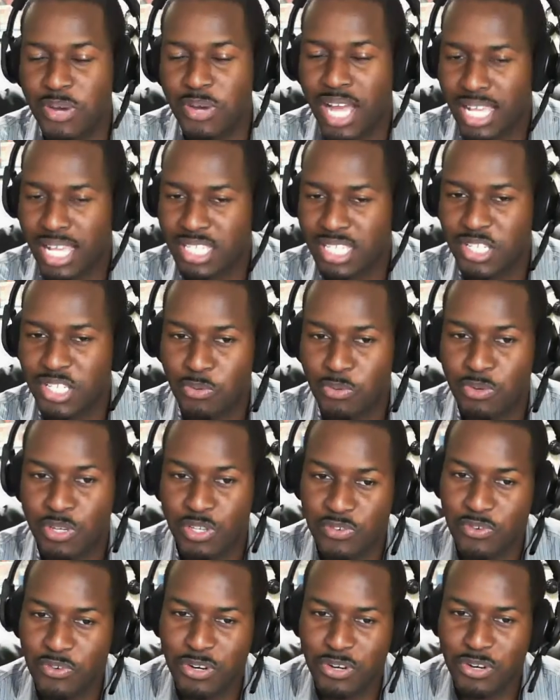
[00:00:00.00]
do ask,
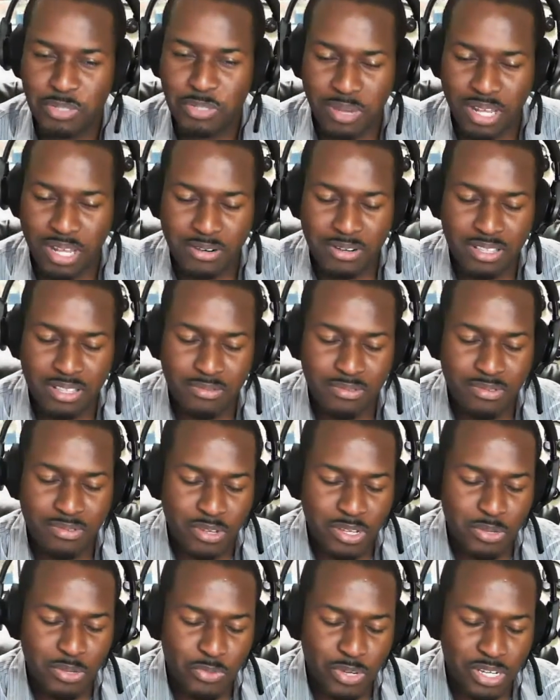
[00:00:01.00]
which phone is better
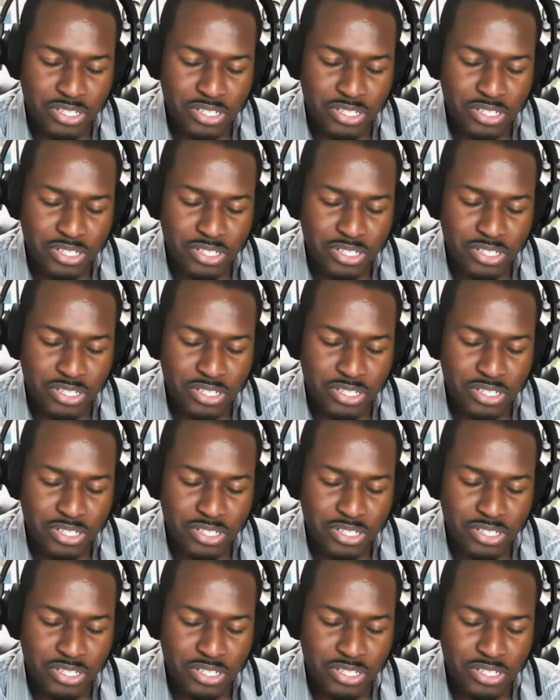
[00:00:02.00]
and